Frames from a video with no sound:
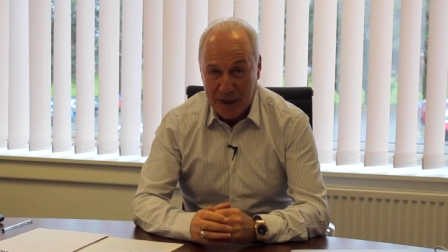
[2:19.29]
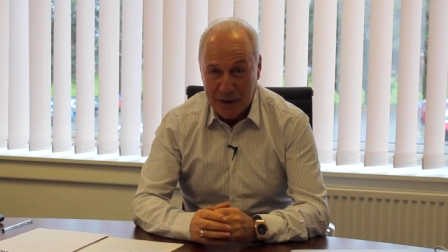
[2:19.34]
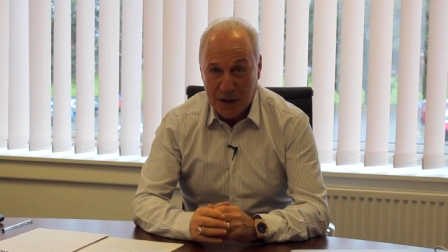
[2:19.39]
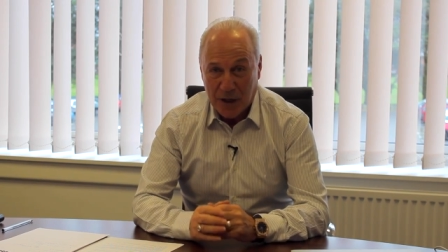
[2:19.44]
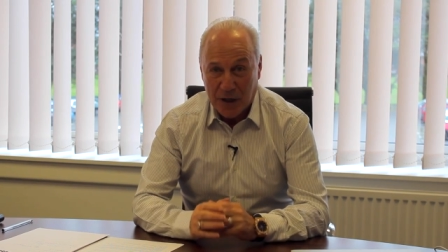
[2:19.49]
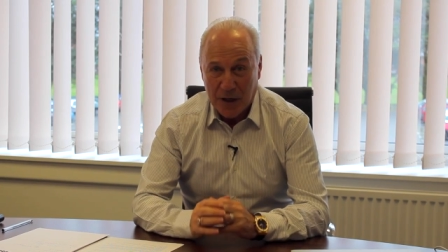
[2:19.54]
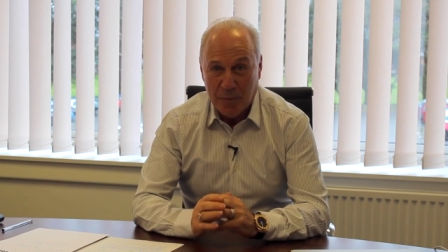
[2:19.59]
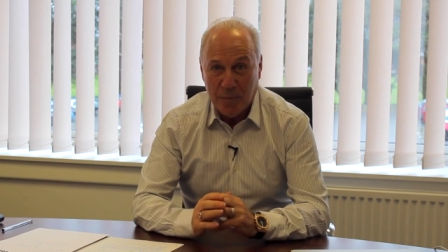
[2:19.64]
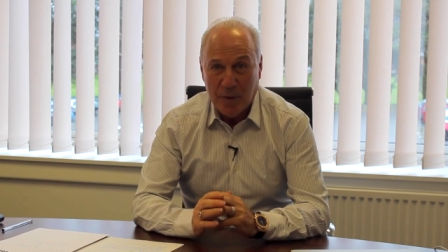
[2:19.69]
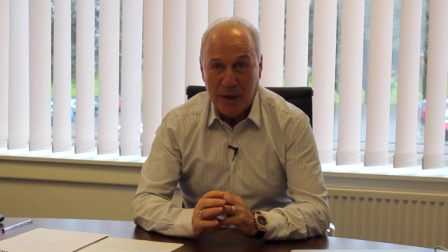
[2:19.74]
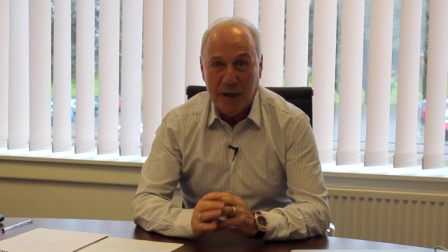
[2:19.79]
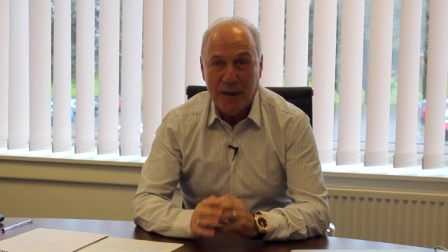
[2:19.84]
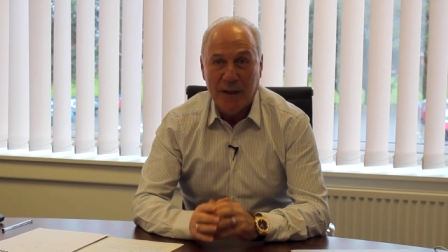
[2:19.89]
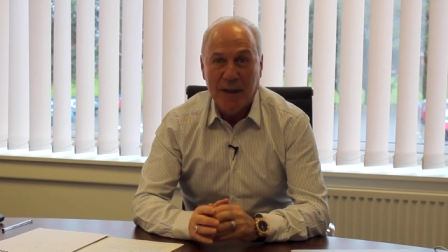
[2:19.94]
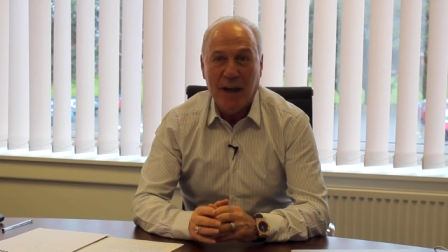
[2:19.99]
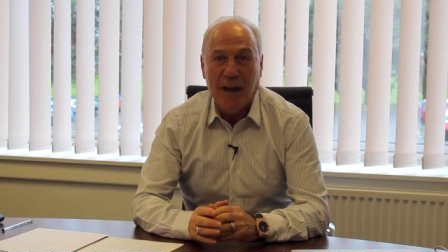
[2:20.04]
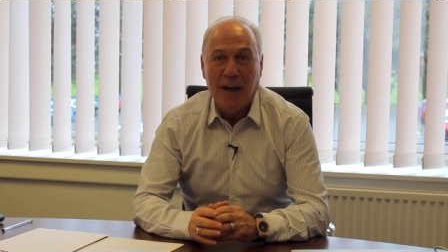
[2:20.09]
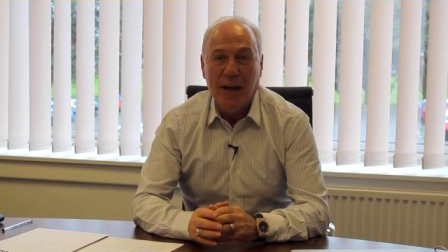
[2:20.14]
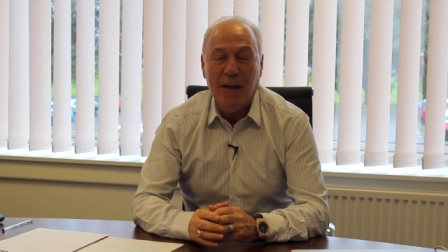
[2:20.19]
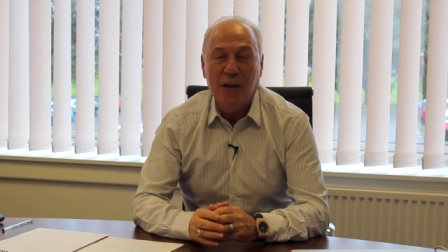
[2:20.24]
is going to be a
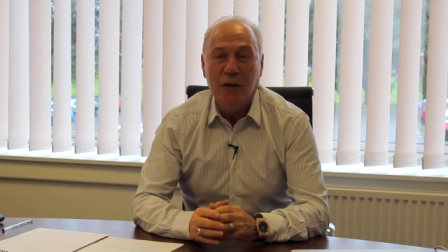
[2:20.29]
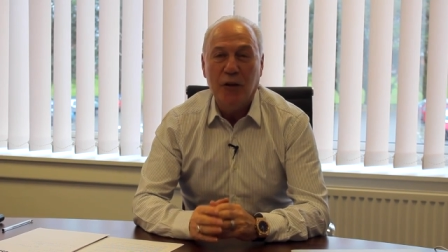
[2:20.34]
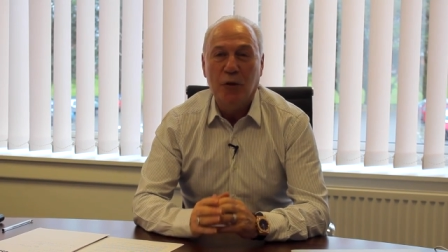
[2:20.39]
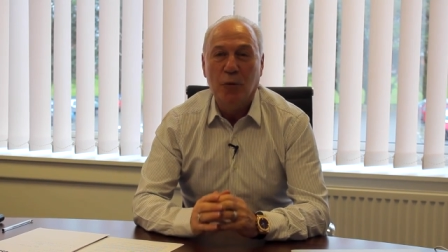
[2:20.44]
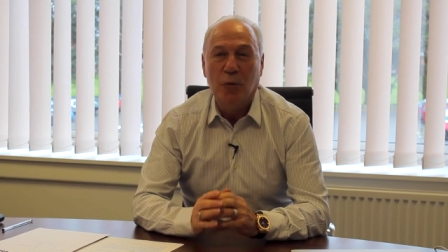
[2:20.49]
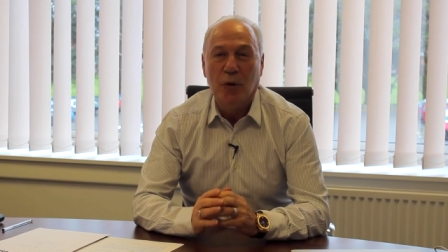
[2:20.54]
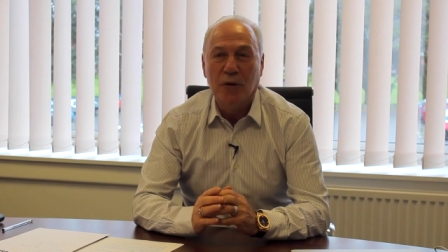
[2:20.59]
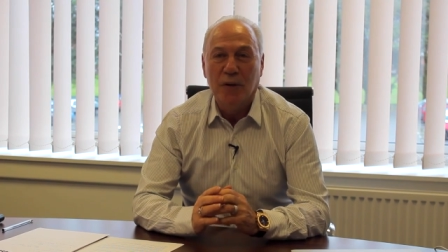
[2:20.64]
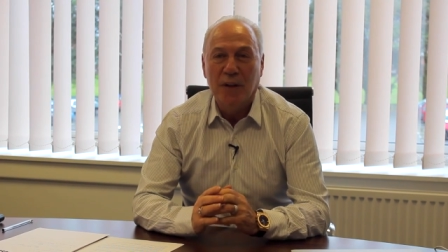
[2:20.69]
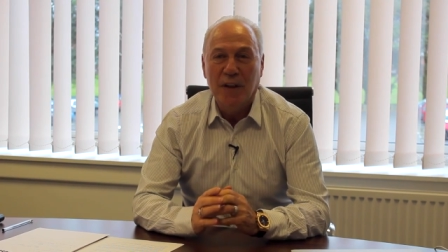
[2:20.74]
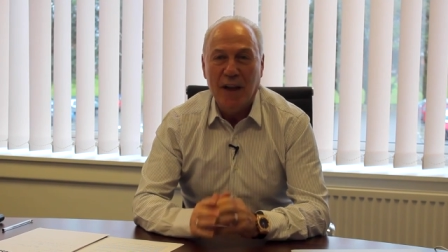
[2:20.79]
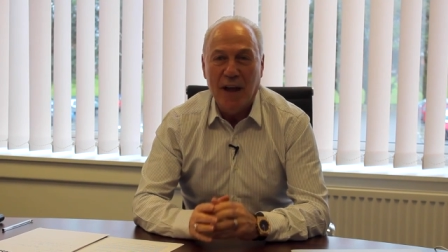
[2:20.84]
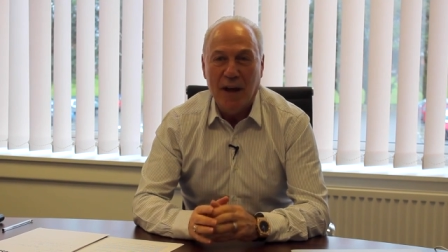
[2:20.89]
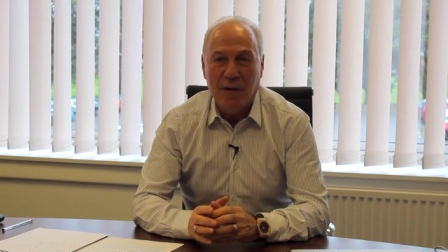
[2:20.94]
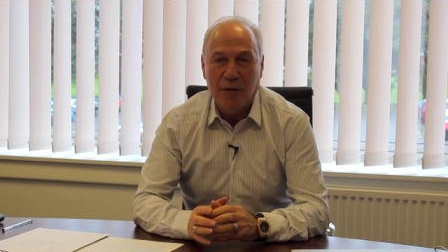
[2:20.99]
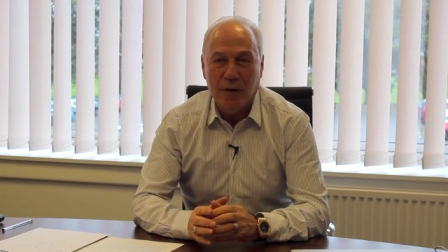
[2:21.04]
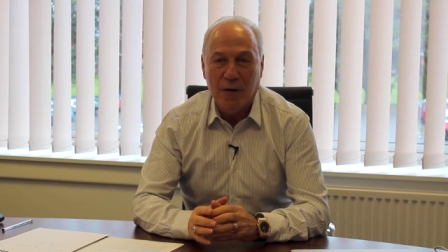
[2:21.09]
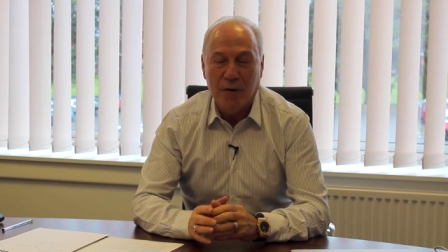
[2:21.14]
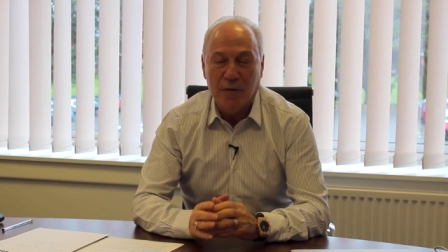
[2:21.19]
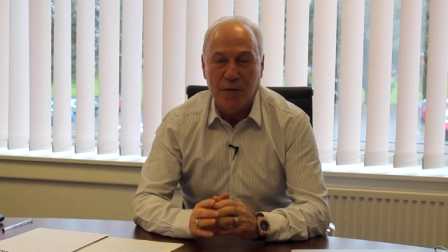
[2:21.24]
day you will
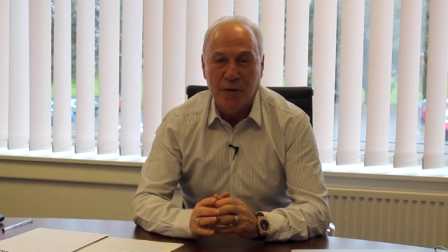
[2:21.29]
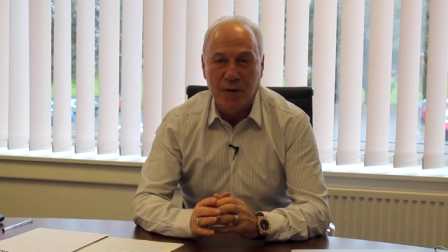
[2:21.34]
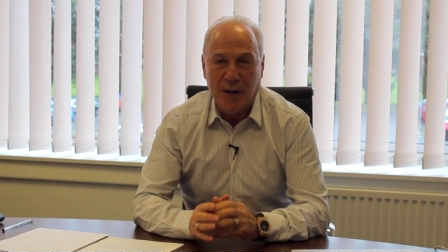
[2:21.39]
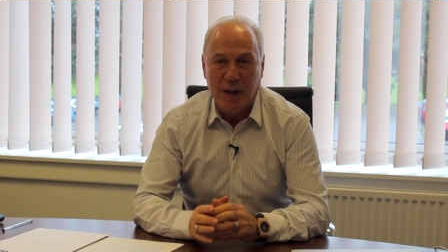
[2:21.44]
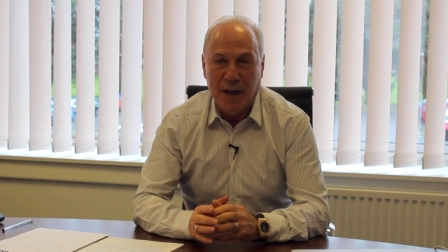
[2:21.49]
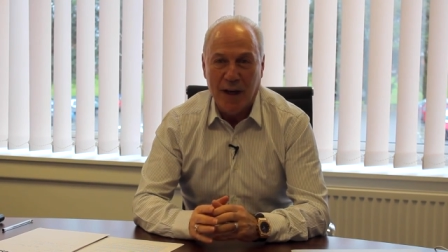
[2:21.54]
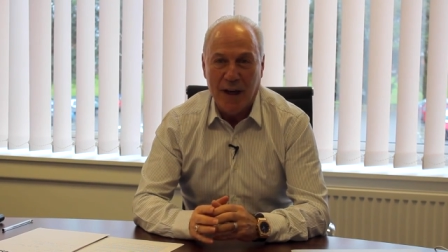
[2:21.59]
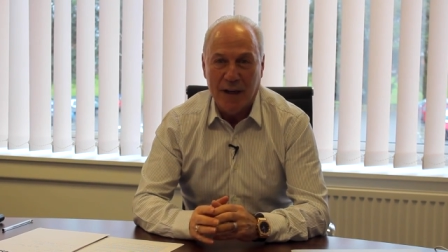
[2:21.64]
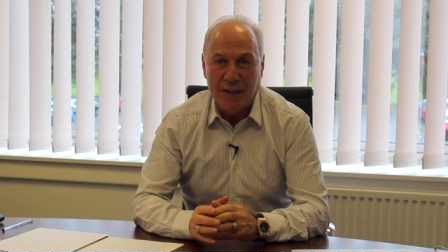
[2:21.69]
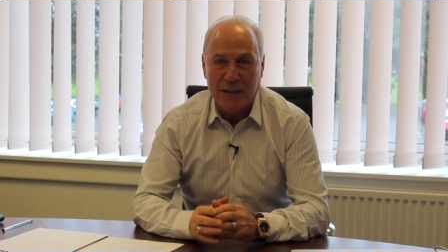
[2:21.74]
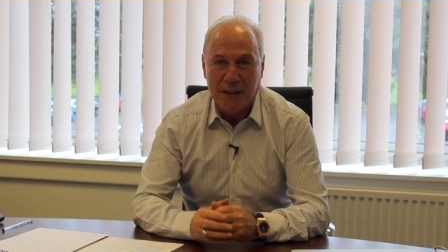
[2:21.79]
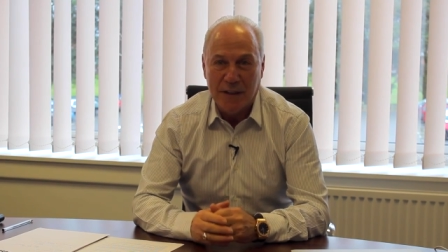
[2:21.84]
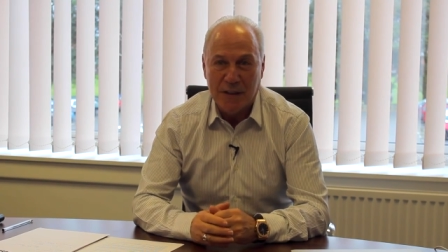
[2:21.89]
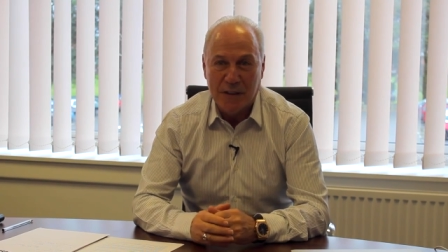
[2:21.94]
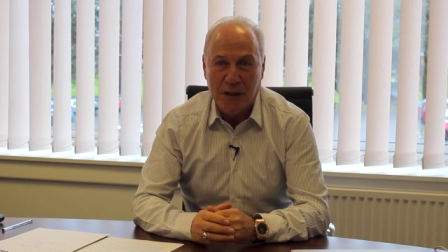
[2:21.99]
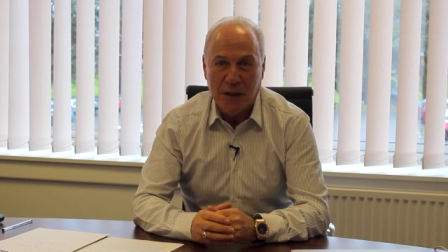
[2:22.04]
never forget.